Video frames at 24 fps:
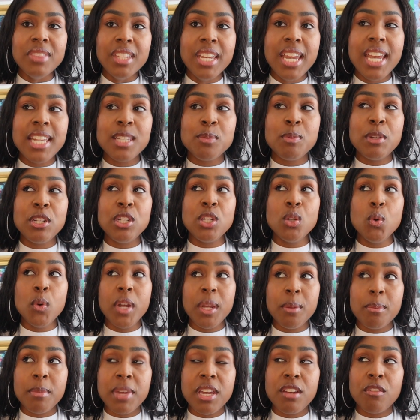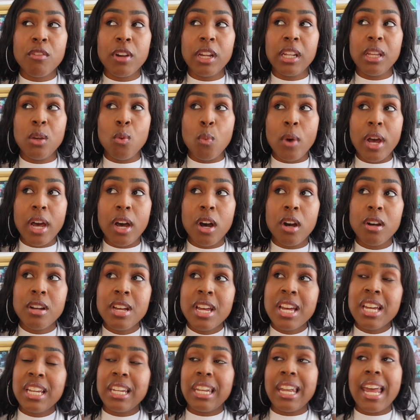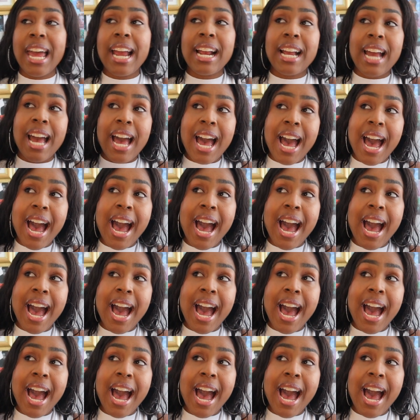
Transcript: it's been doing me really well. Like